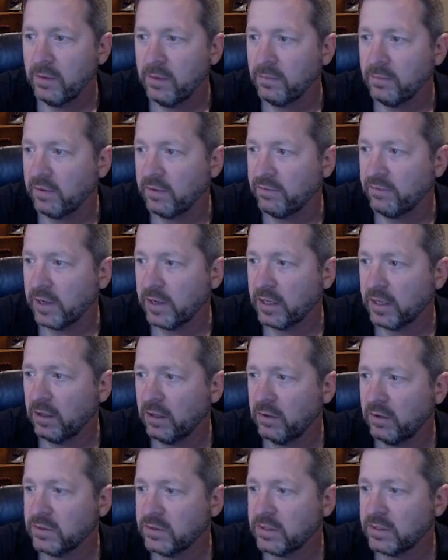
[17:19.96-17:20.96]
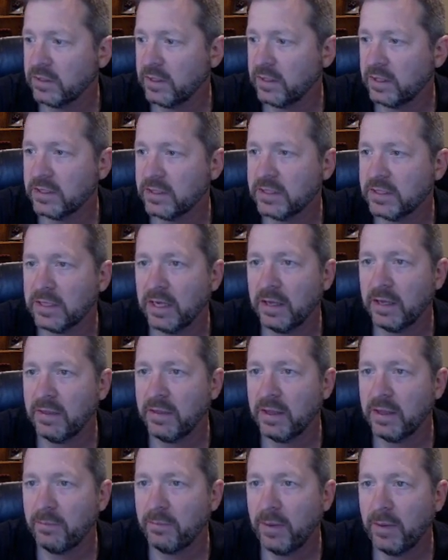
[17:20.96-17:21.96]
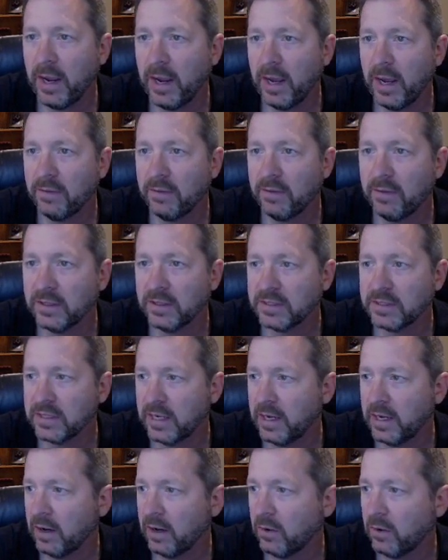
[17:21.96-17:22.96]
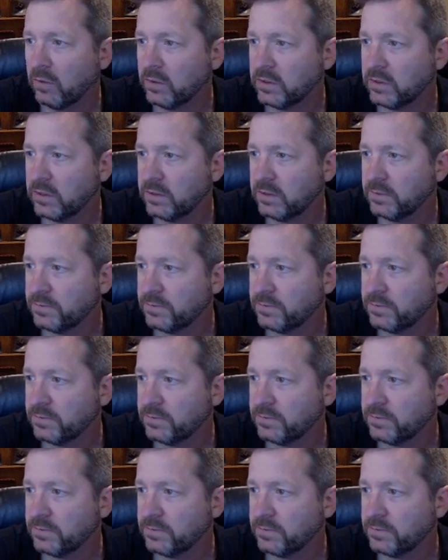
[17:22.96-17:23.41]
But if I close this and then pad this out,